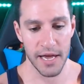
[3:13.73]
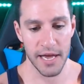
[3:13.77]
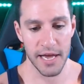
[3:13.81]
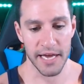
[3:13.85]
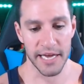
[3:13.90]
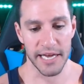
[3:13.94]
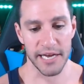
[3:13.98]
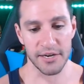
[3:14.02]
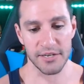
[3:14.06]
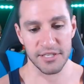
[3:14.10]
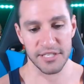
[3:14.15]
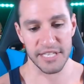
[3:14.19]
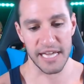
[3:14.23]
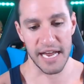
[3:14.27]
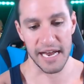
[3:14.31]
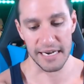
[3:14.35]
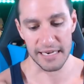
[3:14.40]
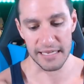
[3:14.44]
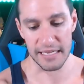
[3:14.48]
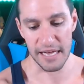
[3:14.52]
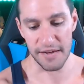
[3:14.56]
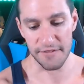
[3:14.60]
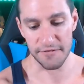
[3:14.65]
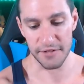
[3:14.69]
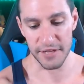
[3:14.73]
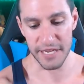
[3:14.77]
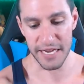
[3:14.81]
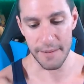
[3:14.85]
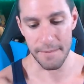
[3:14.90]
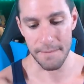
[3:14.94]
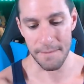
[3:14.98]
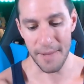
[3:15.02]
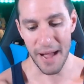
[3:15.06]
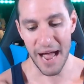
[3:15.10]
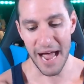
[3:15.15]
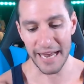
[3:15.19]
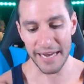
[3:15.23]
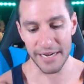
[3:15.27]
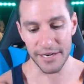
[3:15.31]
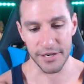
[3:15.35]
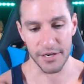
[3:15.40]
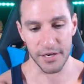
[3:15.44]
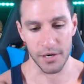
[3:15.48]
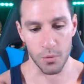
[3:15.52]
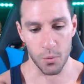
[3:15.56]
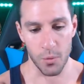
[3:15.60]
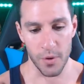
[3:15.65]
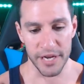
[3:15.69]
Here's that lovely
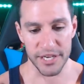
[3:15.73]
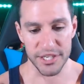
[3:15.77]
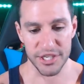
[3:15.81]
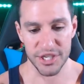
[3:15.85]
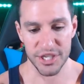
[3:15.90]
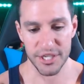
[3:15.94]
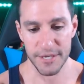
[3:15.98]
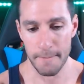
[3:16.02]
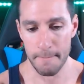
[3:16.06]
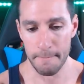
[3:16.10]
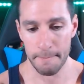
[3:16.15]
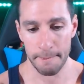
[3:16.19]
binder, which